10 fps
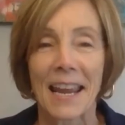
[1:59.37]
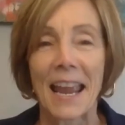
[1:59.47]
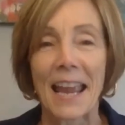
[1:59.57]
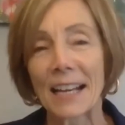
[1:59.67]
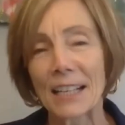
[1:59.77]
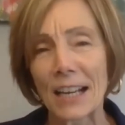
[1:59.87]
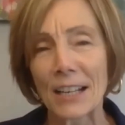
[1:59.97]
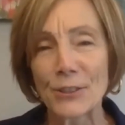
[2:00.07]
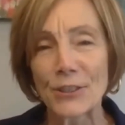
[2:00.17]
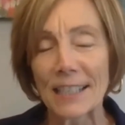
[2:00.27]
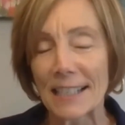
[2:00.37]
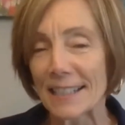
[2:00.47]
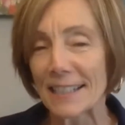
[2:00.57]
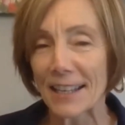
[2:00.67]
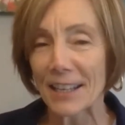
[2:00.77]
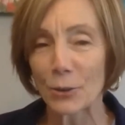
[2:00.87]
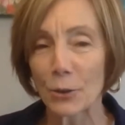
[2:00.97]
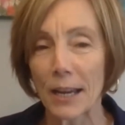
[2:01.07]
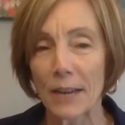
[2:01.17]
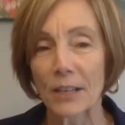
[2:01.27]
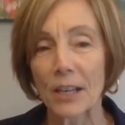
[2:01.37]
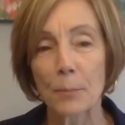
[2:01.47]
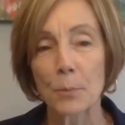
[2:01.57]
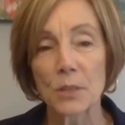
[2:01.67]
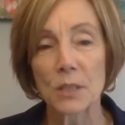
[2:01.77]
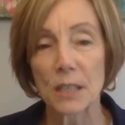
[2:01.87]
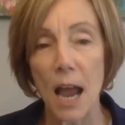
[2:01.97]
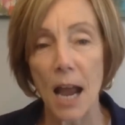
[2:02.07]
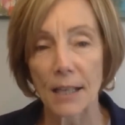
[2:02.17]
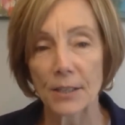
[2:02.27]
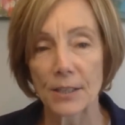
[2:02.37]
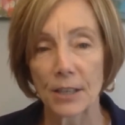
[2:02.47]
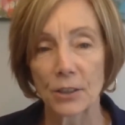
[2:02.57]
And I understand today that you have a couple slides that